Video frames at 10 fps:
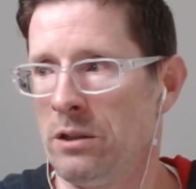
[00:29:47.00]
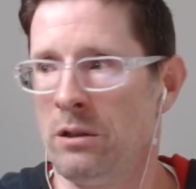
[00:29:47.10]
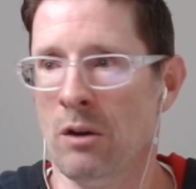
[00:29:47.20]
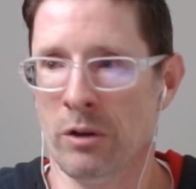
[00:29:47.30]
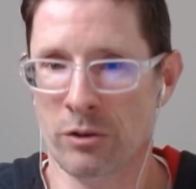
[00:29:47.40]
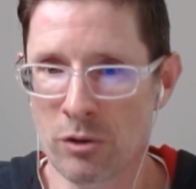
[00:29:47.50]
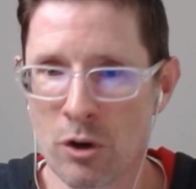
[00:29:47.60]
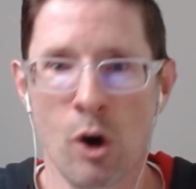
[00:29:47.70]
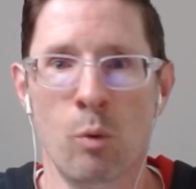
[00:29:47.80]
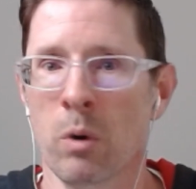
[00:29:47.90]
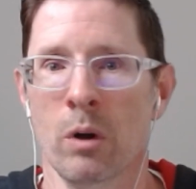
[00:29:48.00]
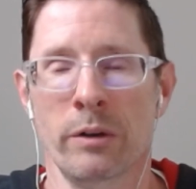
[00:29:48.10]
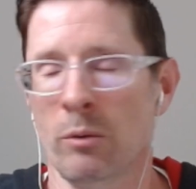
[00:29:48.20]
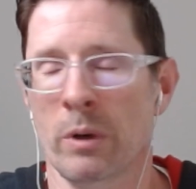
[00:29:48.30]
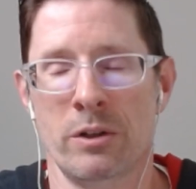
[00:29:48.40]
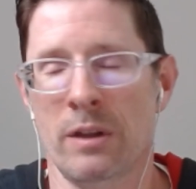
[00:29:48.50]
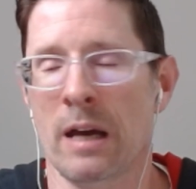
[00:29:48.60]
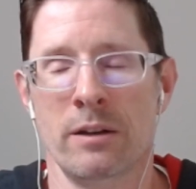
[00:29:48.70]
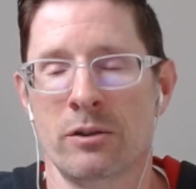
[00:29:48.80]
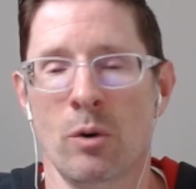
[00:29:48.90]
There is no world in which that
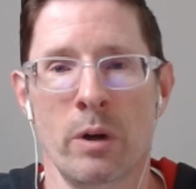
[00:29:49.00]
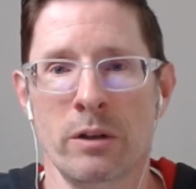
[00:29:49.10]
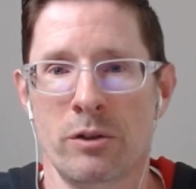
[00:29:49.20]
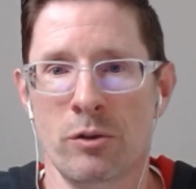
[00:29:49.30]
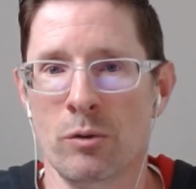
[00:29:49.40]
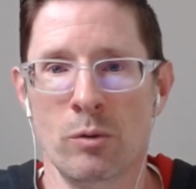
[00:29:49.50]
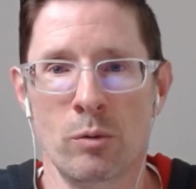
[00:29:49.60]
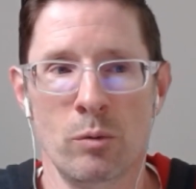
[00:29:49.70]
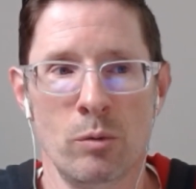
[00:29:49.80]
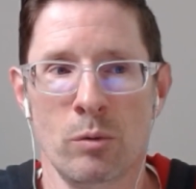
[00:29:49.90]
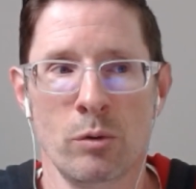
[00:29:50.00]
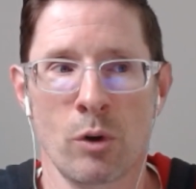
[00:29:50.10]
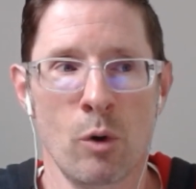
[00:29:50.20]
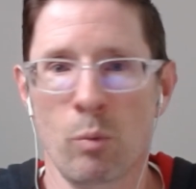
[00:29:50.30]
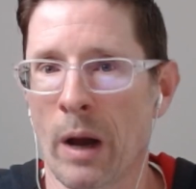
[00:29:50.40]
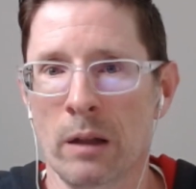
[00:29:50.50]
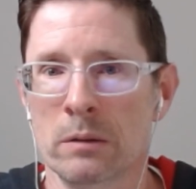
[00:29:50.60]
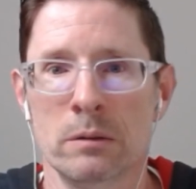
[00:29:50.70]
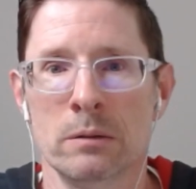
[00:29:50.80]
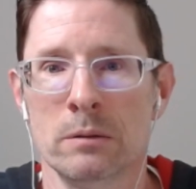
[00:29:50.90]
is going to go well.
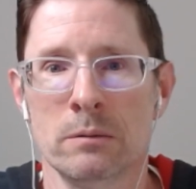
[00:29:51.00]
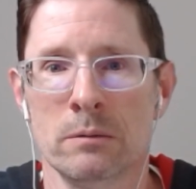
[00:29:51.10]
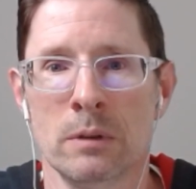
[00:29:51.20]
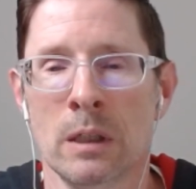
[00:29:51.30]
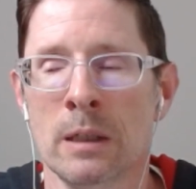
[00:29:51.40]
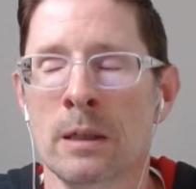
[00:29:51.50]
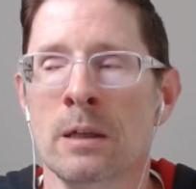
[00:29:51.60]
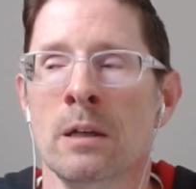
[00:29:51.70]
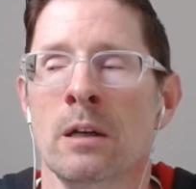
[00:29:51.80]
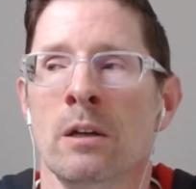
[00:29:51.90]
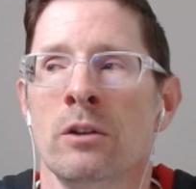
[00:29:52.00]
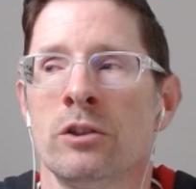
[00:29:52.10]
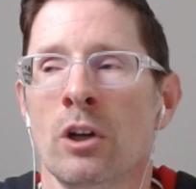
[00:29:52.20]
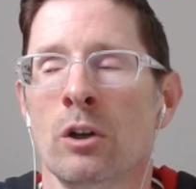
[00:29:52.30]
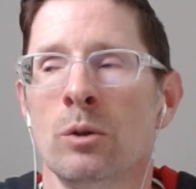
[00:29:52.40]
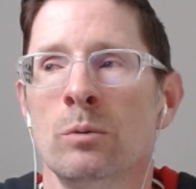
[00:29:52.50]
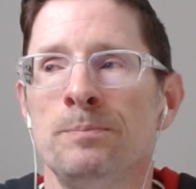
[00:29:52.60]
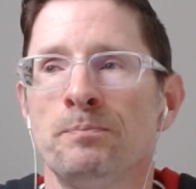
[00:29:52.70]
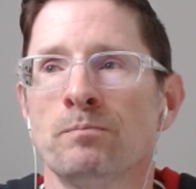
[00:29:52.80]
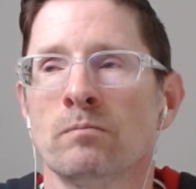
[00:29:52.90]
So
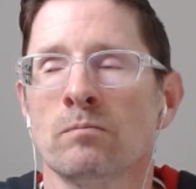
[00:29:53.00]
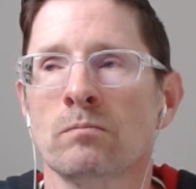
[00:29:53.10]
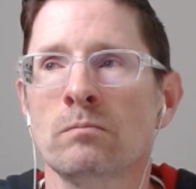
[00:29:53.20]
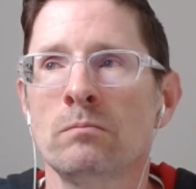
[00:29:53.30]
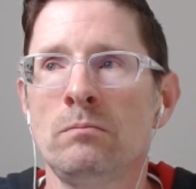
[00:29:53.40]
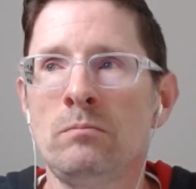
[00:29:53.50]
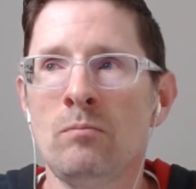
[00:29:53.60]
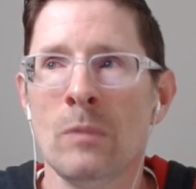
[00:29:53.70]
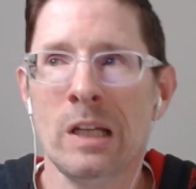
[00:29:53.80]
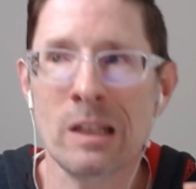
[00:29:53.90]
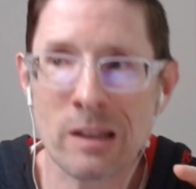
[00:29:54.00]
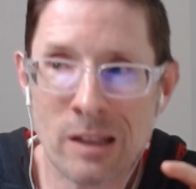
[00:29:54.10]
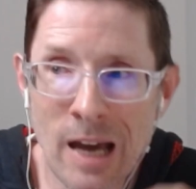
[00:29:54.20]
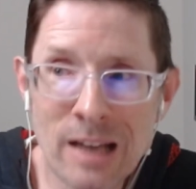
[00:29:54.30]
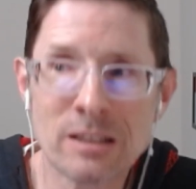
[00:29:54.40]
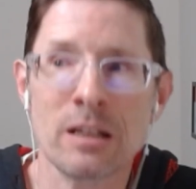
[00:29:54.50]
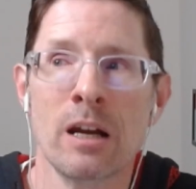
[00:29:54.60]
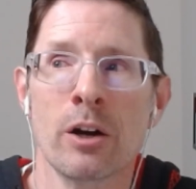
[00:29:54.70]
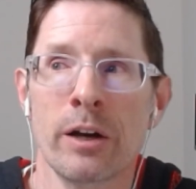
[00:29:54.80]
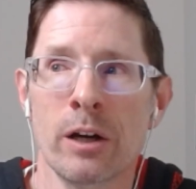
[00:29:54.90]
in that
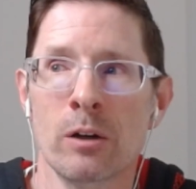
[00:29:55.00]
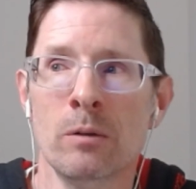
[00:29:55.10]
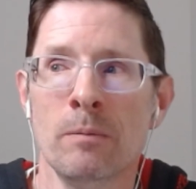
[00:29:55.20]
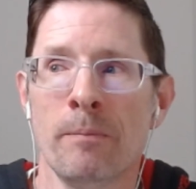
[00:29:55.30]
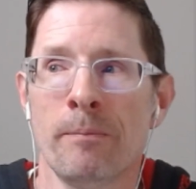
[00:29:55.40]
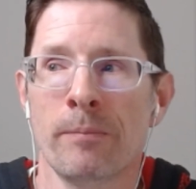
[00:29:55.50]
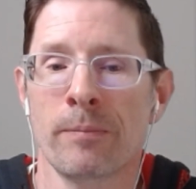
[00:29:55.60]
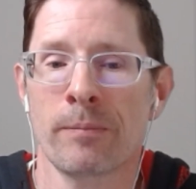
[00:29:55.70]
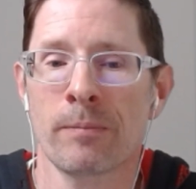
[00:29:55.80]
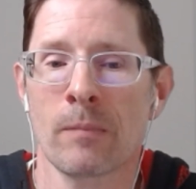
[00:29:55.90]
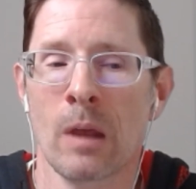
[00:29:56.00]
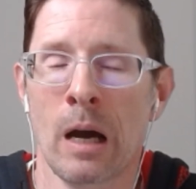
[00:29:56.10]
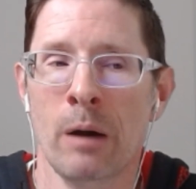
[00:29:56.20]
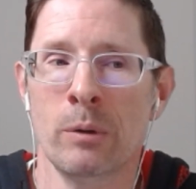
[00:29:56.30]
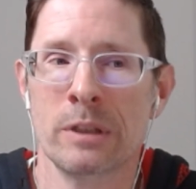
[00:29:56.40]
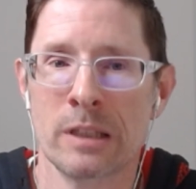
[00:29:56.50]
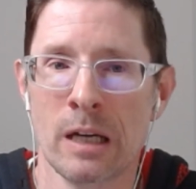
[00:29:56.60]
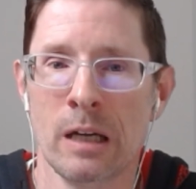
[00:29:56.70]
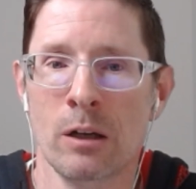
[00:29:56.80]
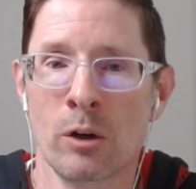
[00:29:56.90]
scenario, I would
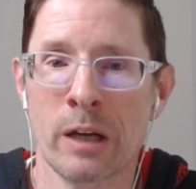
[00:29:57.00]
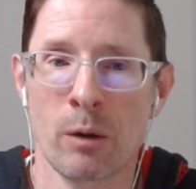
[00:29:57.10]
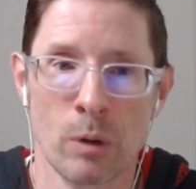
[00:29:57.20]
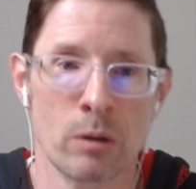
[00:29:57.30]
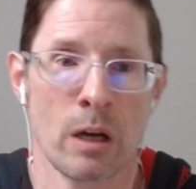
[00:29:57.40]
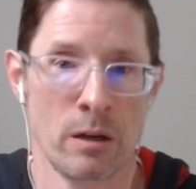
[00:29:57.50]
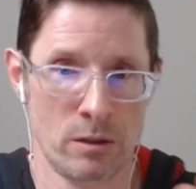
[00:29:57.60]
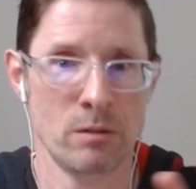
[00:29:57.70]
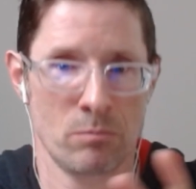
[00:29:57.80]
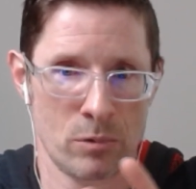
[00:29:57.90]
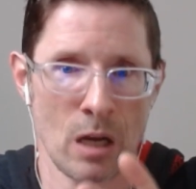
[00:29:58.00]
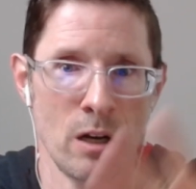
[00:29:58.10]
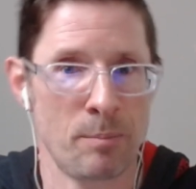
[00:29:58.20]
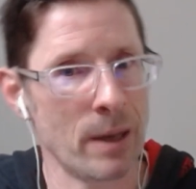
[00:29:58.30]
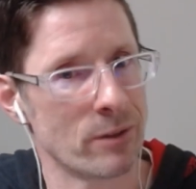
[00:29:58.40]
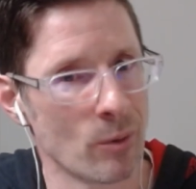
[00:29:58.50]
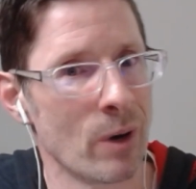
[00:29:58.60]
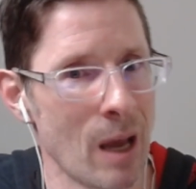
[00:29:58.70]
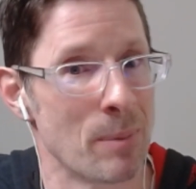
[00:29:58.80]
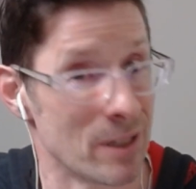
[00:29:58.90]
say, okay, well, kind of depends on what
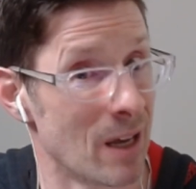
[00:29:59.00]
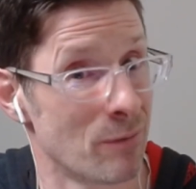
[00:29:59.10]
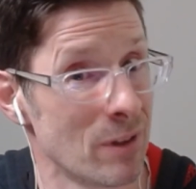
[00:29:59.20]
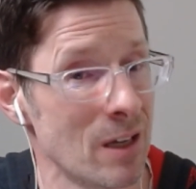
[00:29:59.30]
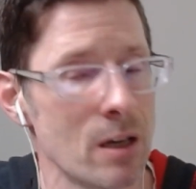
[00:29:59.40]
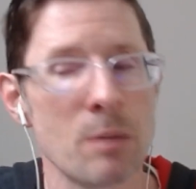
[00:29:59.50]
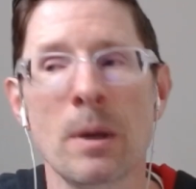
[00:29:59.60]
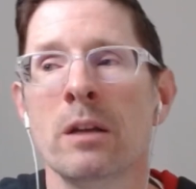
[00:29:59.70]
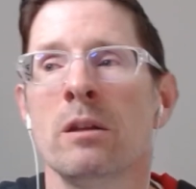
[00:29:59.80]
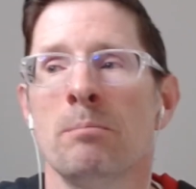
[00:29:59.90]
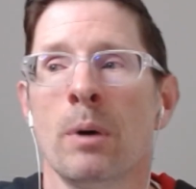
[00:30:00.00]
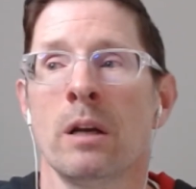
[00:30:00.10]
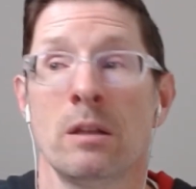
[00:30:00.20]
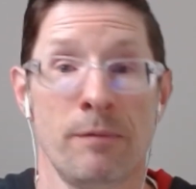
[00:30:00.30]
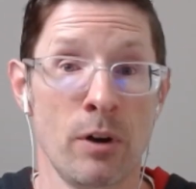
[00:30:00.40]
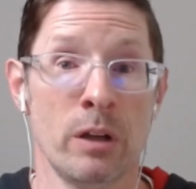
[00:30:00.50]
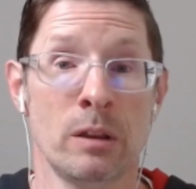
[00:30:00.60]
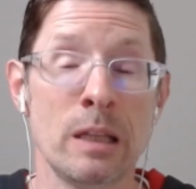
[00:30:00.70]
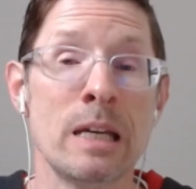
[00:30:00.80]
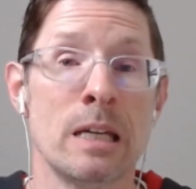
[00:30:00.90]
happens after the end of the month, but at the very
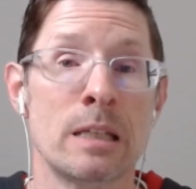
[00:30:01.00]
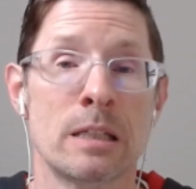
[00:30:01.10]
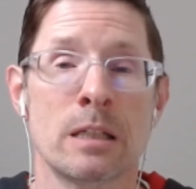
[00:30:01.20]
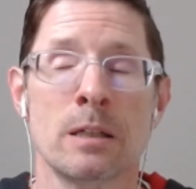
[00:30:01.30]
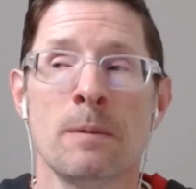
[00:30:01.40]
least,